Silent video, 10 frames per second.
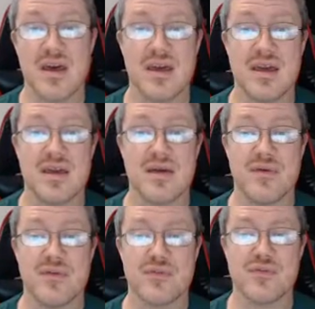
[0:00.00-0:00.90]

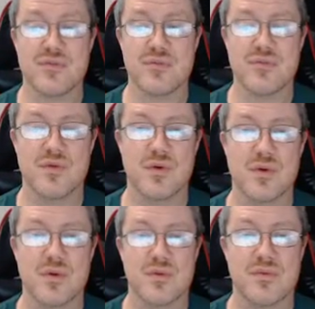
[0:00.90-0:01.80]
is,
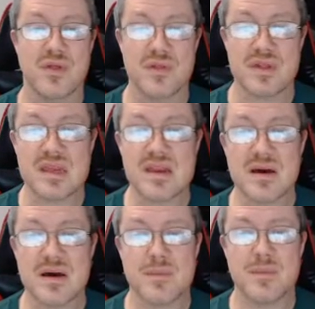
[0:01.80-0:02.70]
or the lead
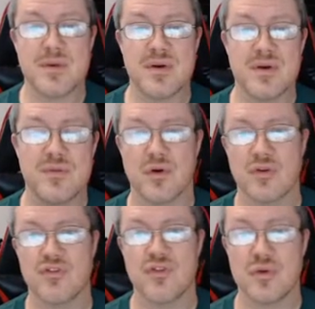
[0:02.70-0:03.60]
up, or
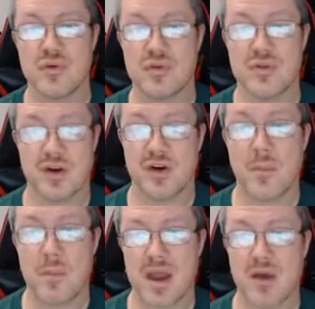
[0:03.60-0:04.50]
to the final
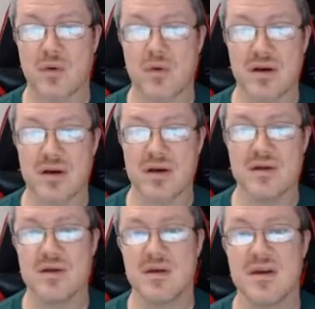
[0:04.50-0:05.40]
Mat Gora
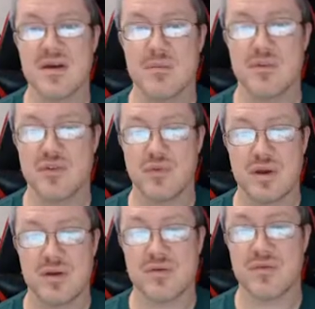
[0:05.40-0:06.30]

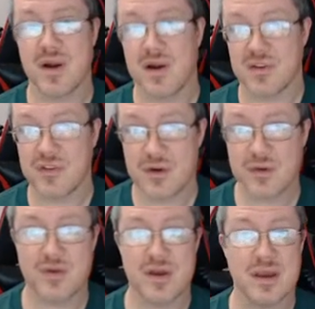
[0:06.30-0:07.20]
between Varrock
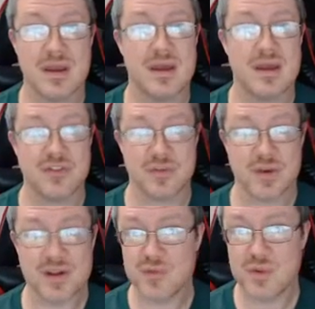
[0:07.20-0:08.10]
Sarfang and
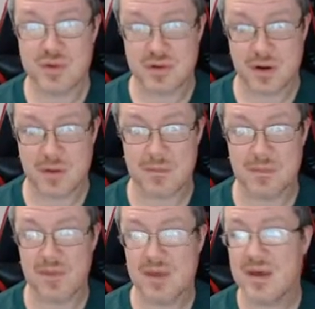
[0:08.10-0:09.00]
Sylvanas Windrunner.
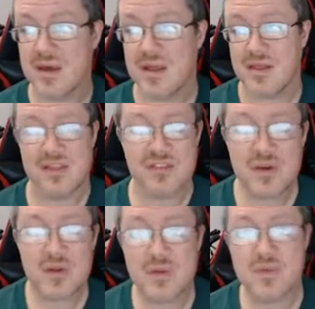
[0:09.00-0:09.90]
That's the
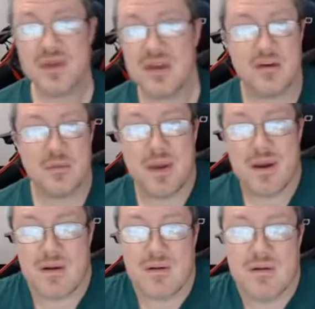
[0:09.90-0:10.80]
only one thing you can compare.